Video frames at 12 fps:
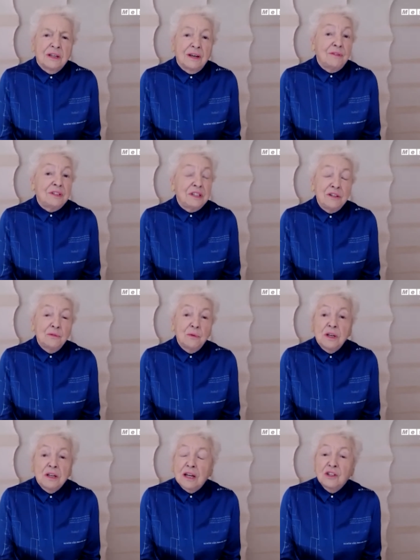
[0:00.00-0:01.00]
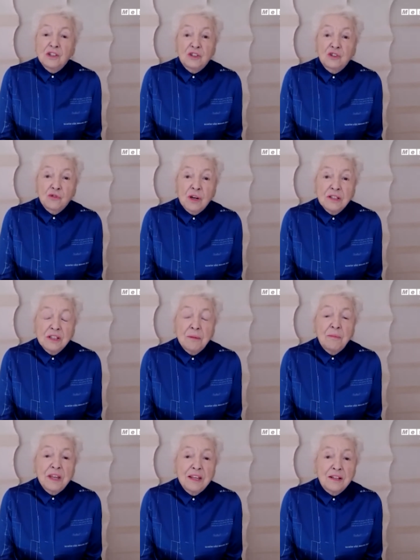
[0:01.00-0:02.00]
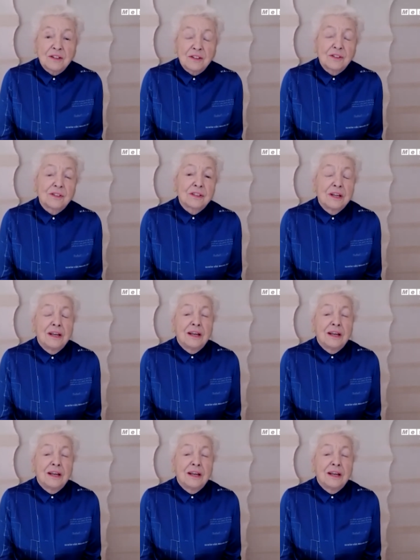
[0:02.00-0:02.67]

If it didn't work, I'd just try something else.